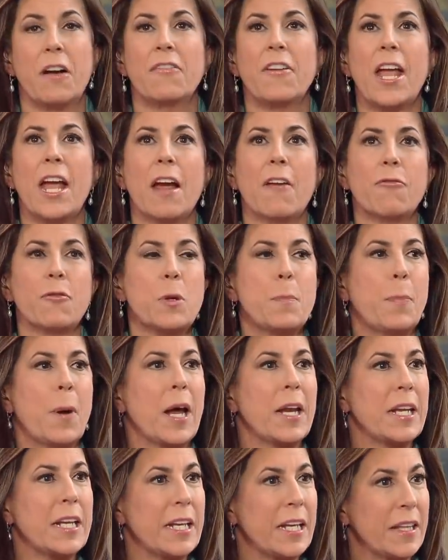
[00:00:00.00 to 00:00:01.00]
of
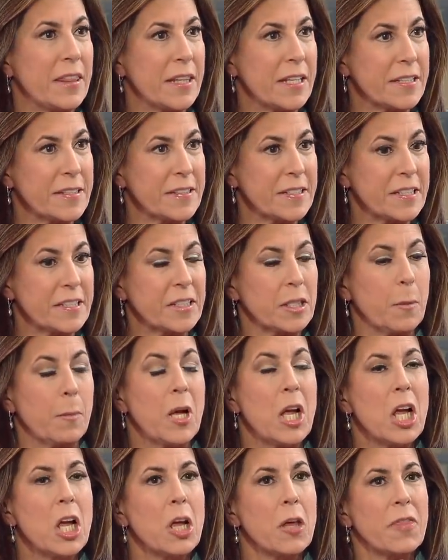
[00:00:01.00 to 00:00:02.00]
everybody in this system
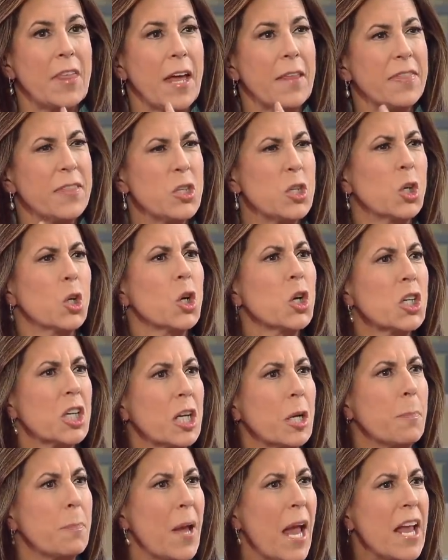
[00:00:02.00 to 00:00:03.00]
that you're going
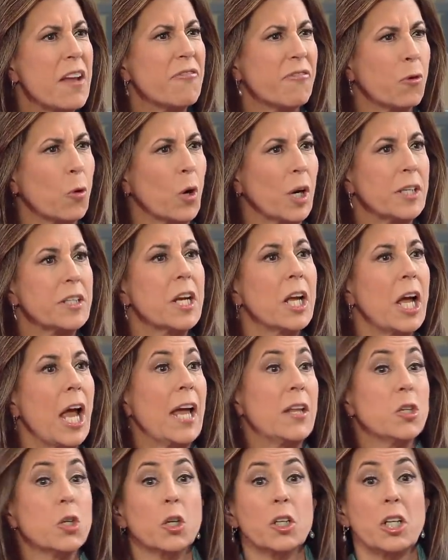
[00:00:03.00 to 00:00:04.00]
to pay for it
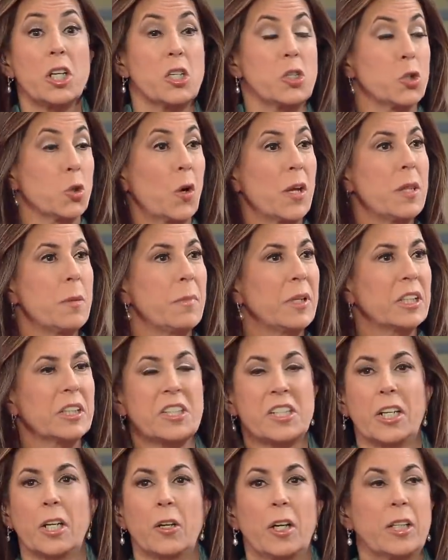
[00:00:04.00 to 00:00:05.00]
and you're going to join the
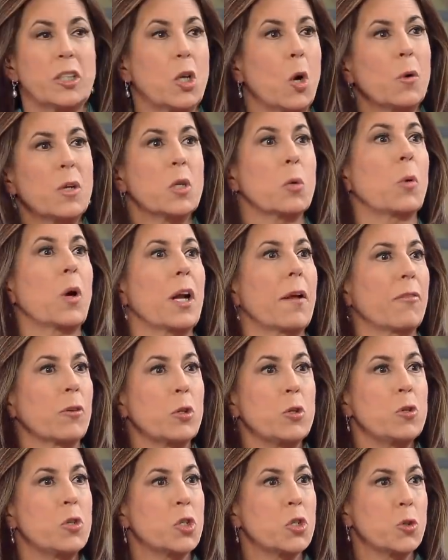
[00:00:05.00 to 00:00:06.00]
military and go into whatever
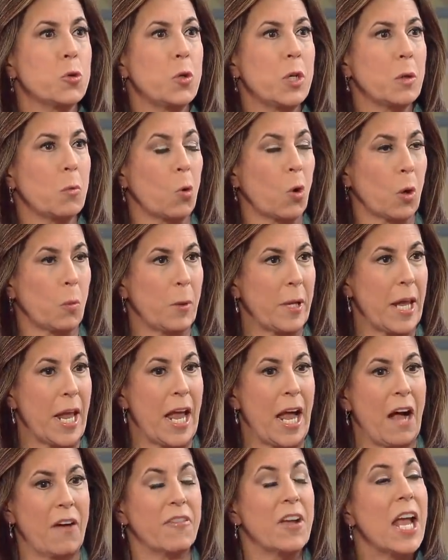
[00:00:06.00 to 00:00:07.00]
new shooting war we
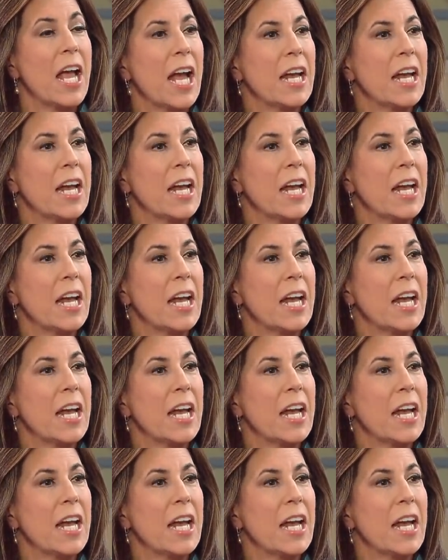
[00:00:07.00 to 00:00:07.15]
have.